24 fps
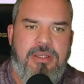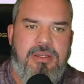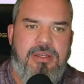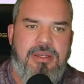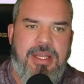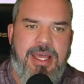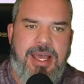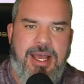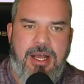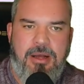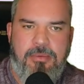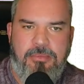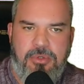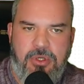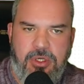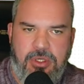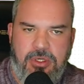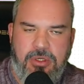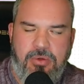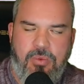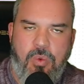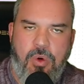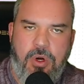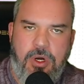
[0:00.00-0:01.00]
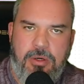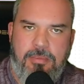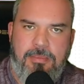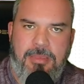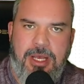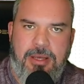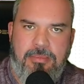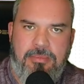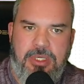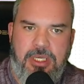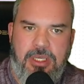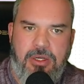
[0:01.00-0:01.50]
Now I'm gonna work
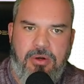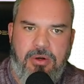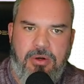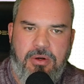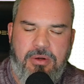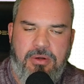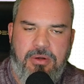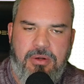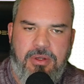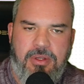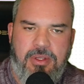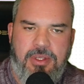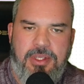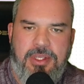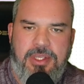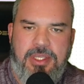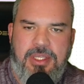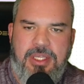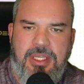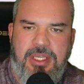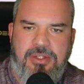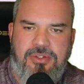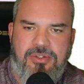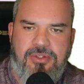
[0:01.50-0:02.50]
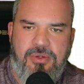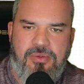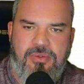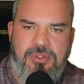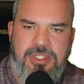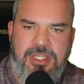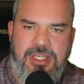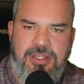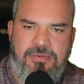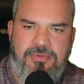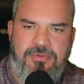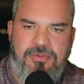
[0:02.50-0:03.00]
my meter. And so
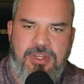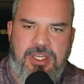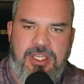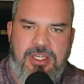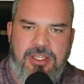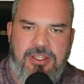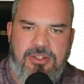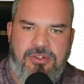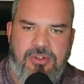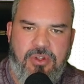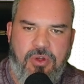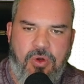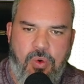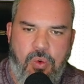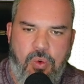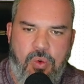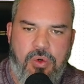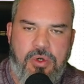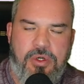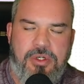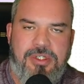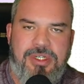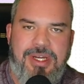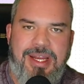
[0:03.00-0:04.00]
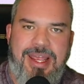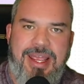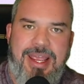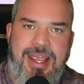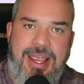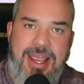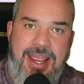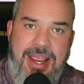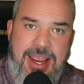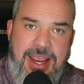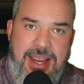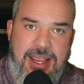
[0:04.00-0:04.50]
10 feet is the orange
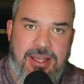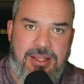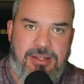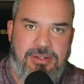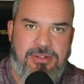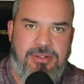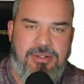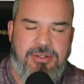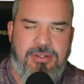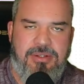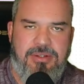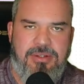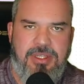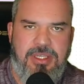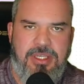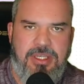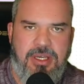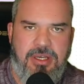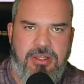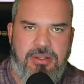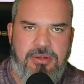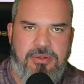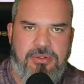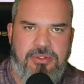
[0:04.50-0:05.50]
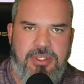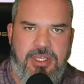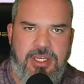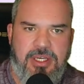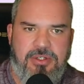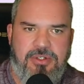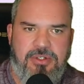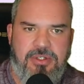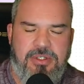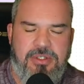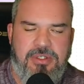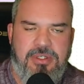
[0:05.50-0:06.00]
and the yellow
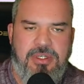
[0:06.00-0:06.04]
section.